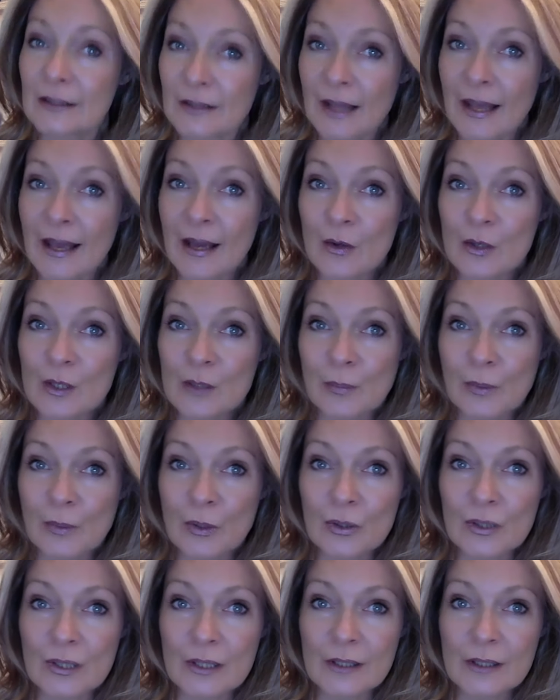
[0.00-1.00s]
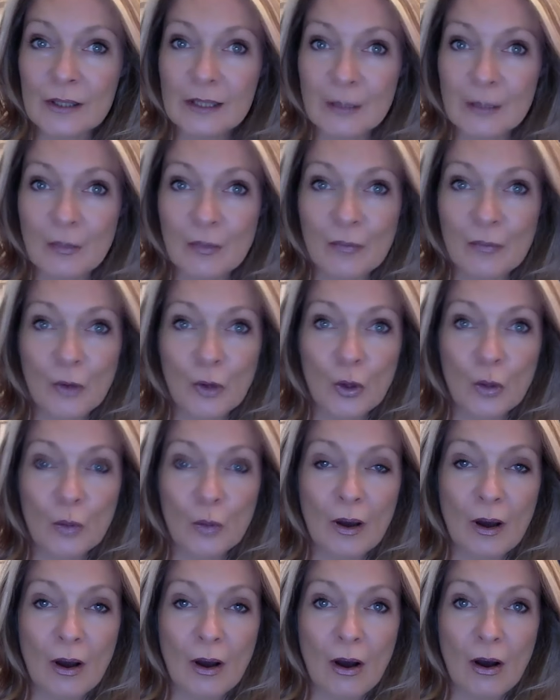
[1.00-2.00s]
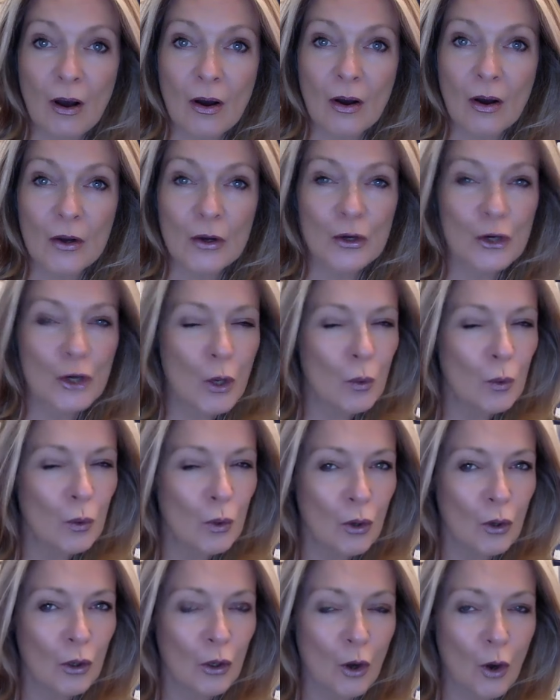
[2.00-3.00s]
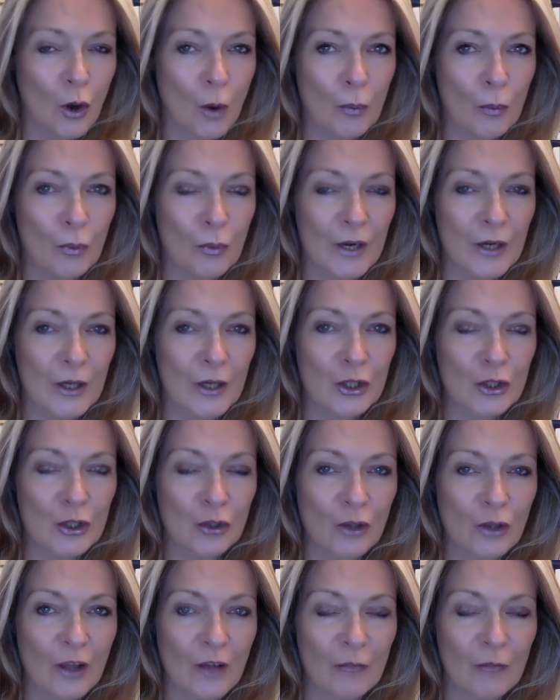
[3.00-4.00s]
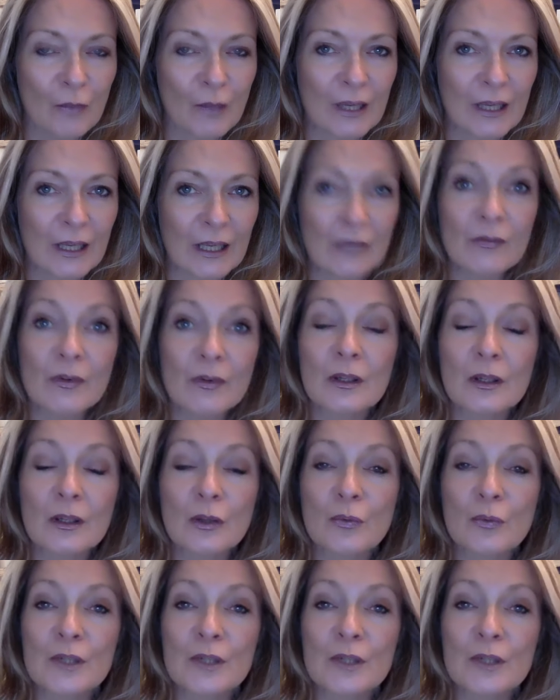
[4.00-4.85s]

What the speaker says: the house builders, some of whom are no longer operational, have been given the